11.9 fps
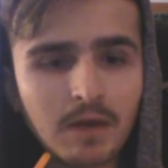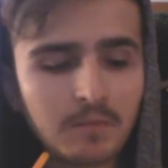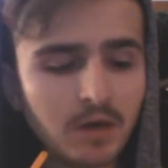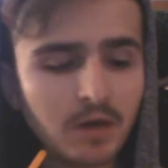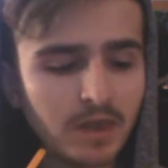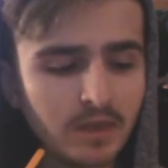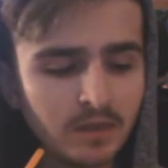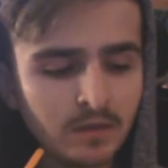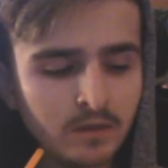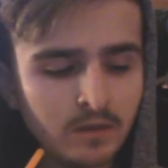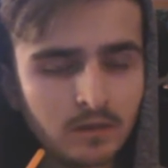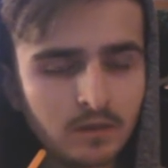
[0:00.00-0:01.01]
shorten
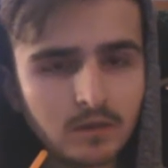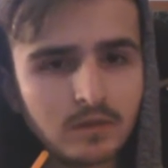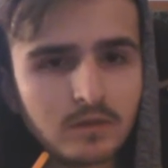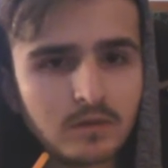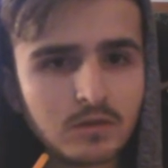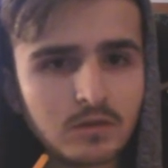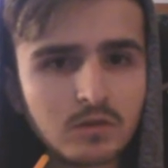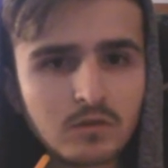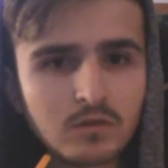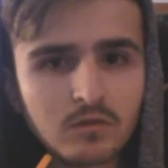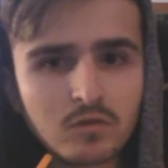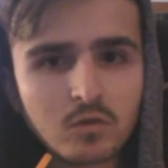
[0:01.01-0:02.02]
it, make a shorter
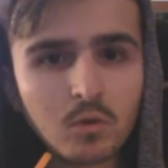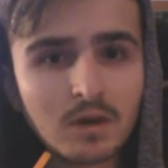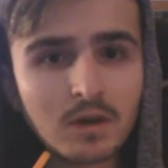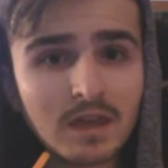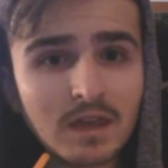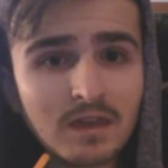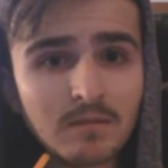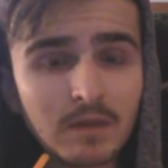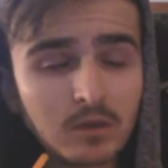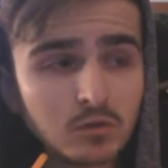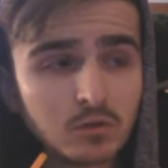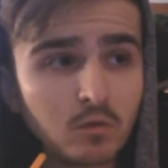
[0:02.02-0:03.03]
version. Like half
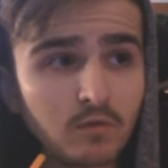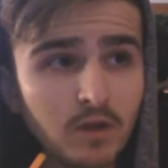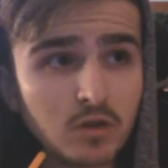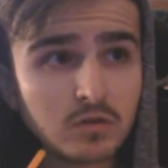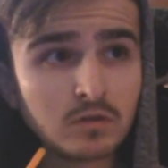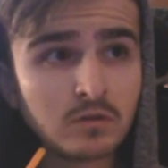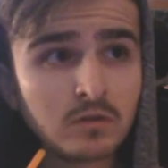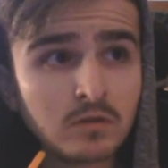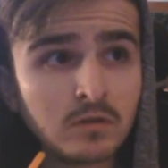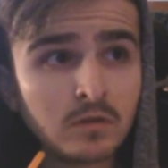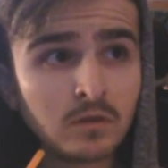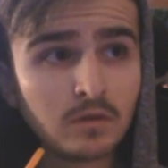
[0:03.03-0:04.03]
the song, quarter of the song.
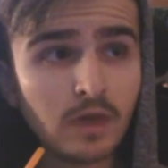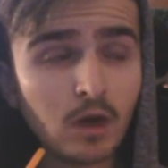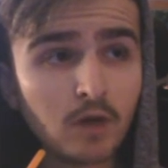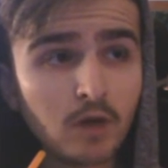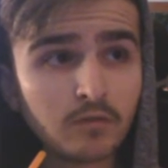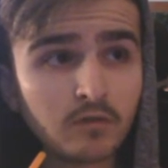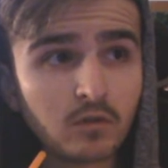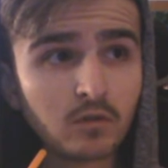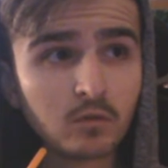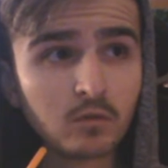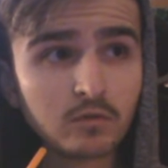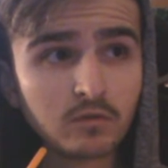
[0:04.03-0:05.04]
Just
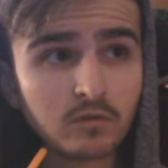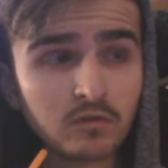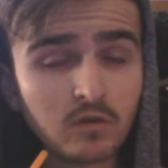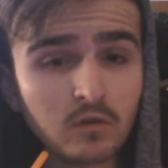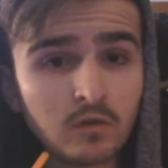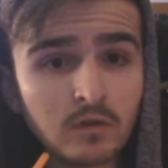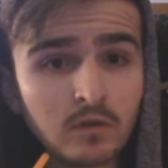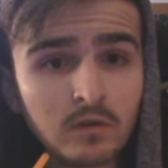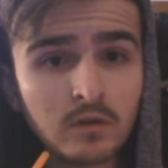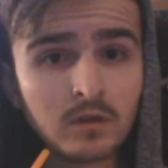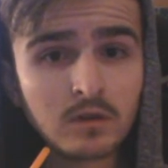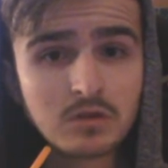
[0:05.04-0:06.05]
for SoundCloud.
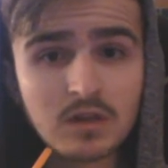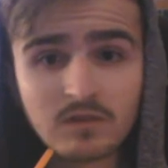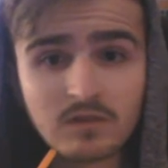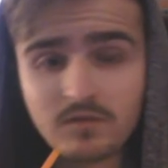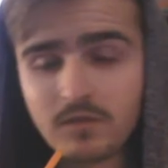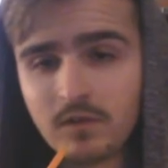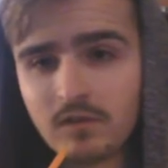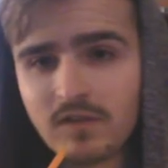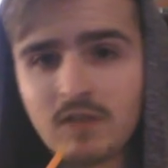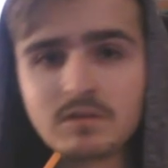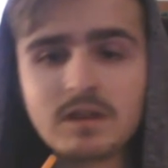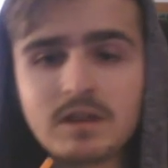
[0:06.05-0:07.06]
But
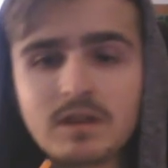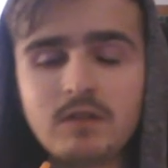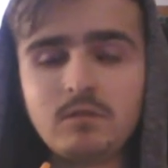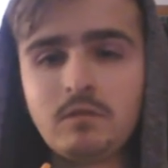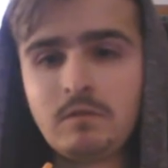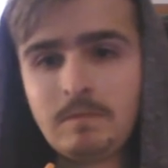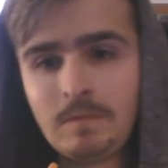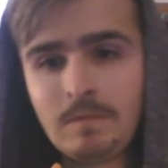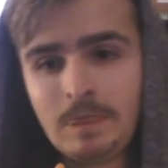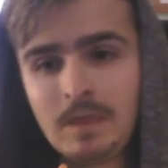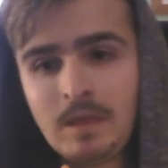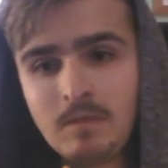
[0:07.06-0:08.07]
practice
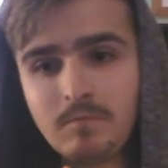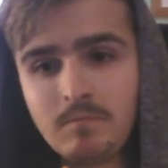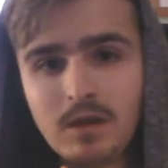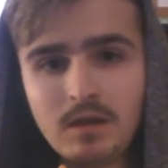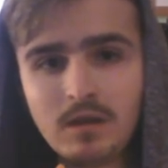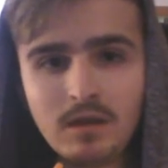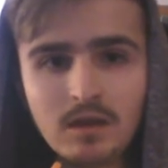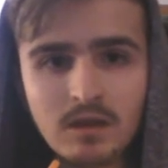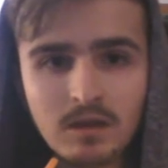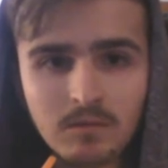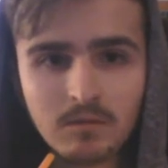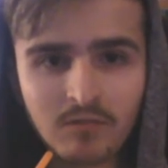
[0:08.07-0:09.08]
makes perfect. The more you
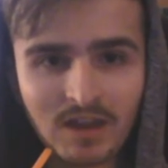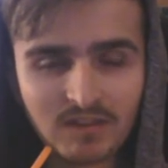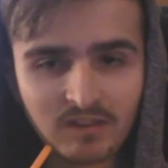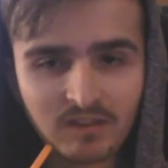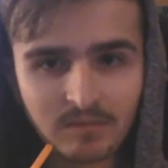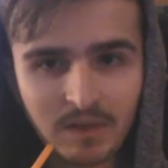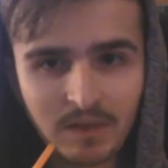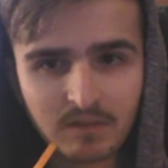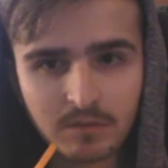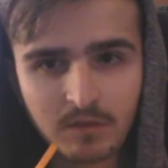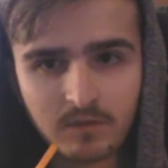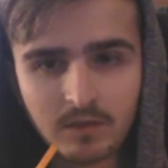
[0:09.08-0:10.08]
do, the better
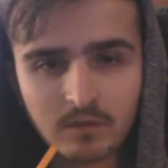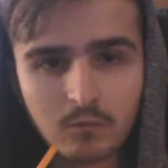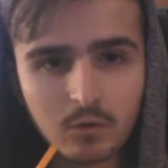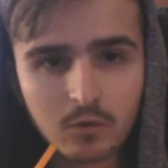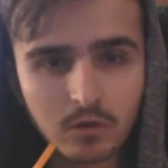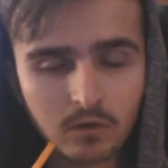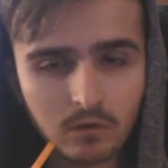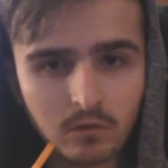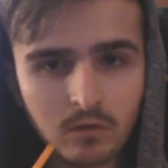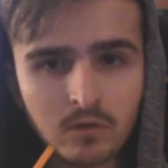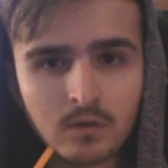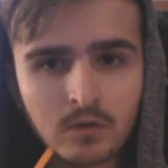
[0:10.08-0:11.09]
you'll be.
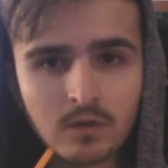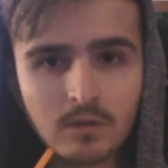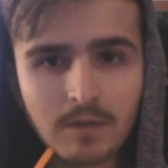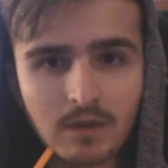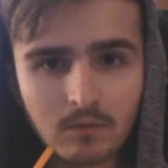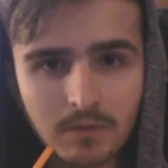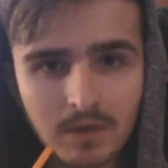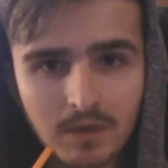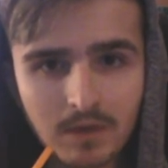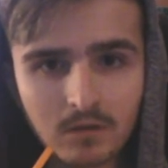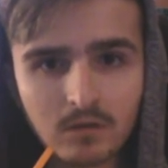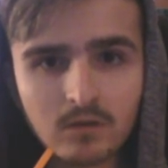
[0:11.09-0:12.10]
It's
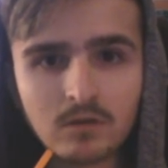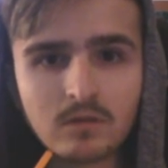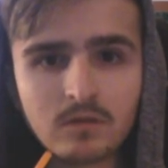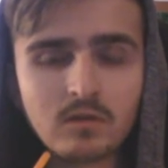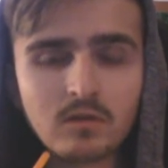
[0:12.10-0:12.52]
quantity